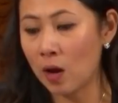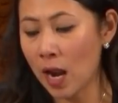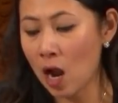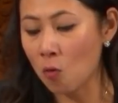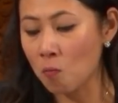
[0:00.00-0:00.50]
about
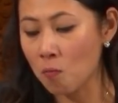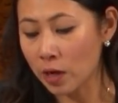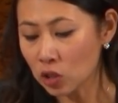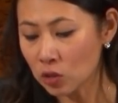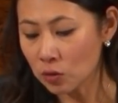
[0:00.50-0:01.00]
how
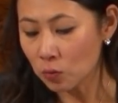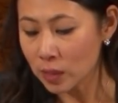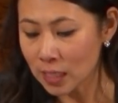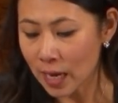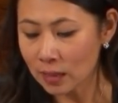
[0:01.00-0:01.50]
much
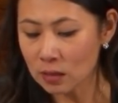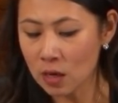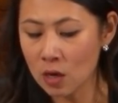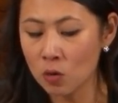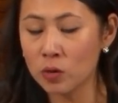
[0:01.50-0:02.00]
we tax,
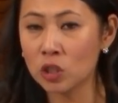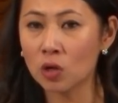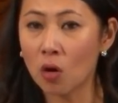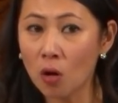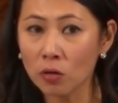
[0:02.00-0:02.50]
we
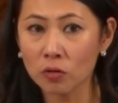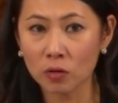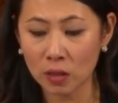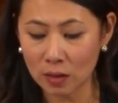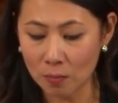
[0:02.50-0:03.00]
should all
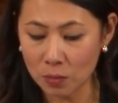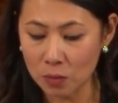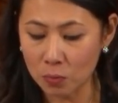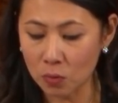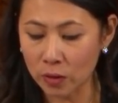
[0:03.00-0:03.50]
agree that
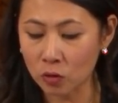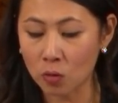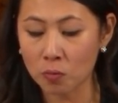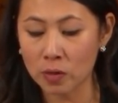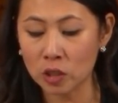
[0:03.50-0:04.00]
people and
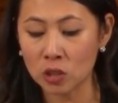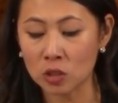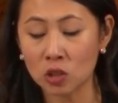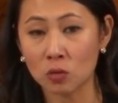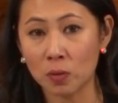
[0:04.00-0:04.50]

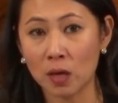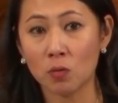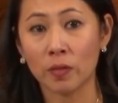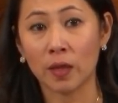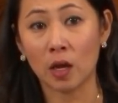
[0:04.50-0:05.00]
corporations should pay
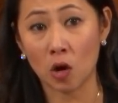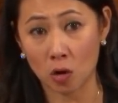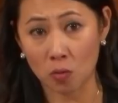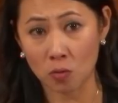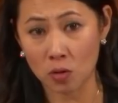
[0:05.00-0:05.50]
what they
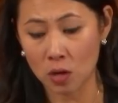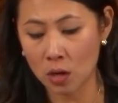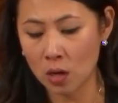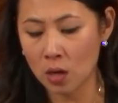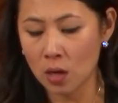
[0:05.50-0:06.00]
owe.
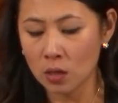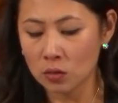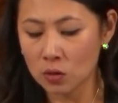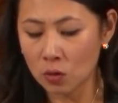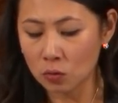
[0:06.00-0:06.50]

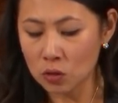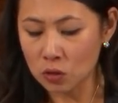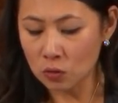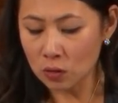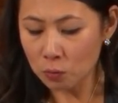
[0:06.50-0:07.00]
So to
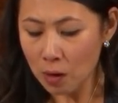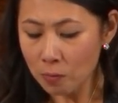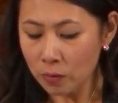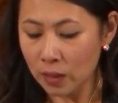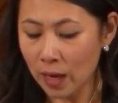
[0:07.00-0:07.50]
do this
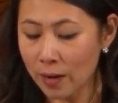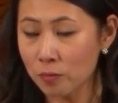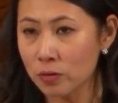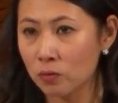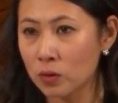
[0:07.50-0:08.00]
properly, I
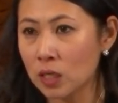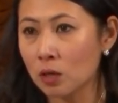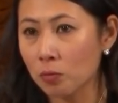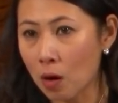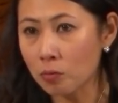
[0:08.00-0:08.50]
believe we
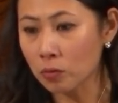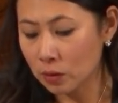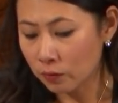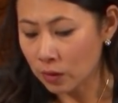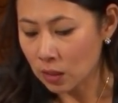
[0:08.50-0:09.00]
need a
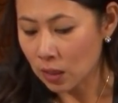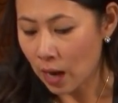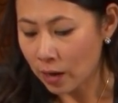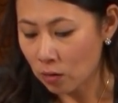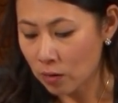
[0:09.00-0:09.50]
properly funded
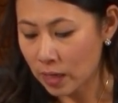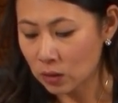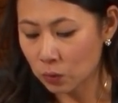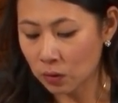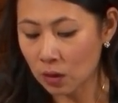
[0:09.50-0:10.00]

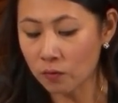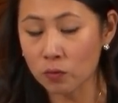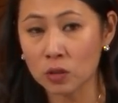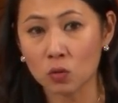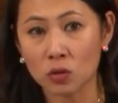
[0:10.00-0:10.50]
IRS with
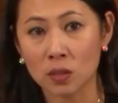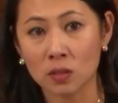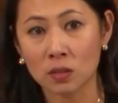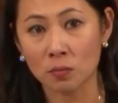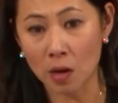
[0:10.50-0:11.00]
enough
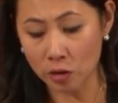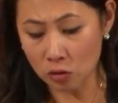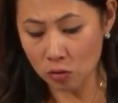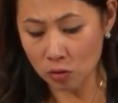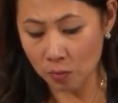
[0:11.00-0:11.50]
resources to
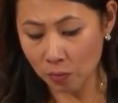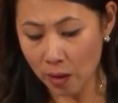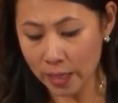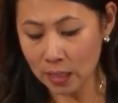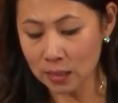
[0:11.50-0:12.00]
monitor
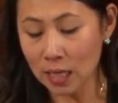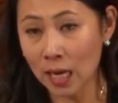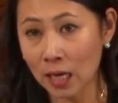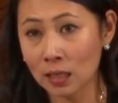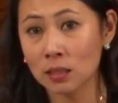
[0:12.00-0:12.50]
compliance
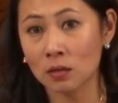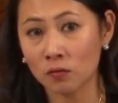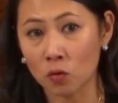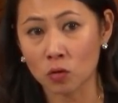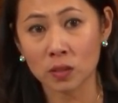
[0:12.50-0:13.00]
and
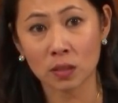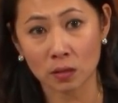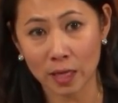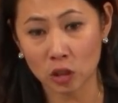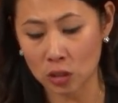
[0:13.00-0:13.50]
enforce
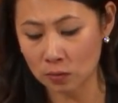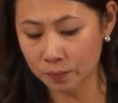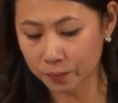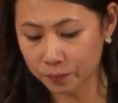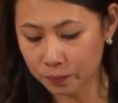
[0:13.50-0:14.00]
collection.